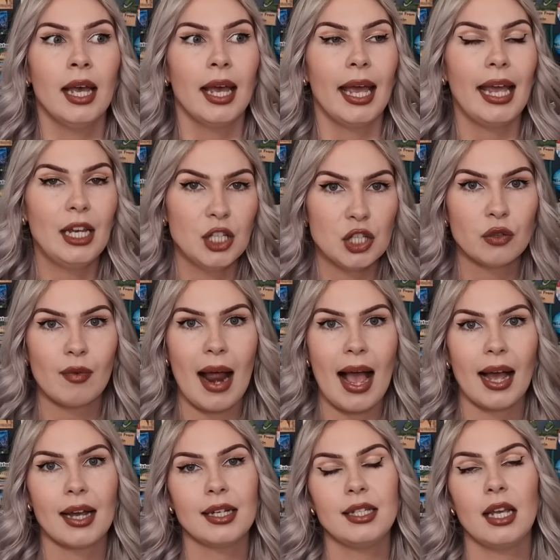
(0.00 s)

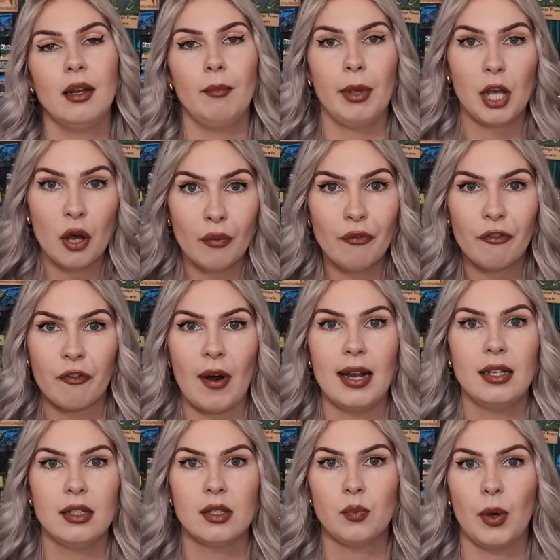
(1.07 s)
interact and become
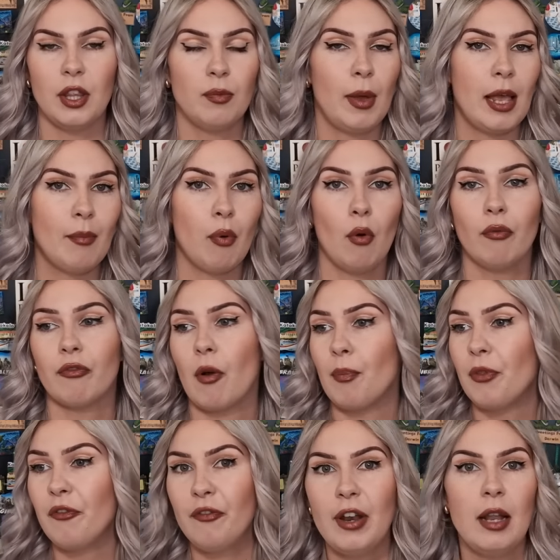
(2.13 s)
friends with people from the
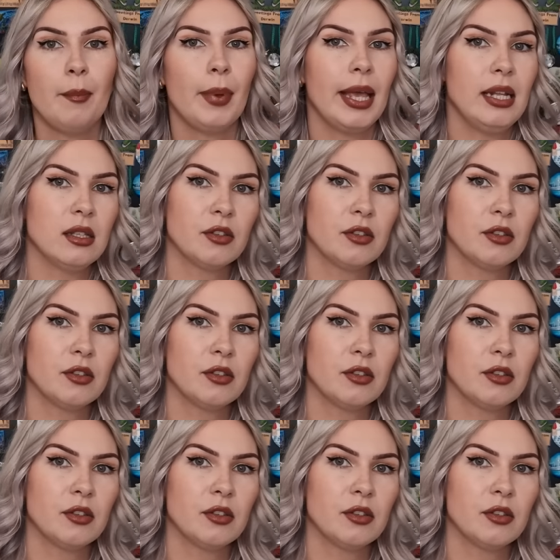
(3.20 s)
Philippines,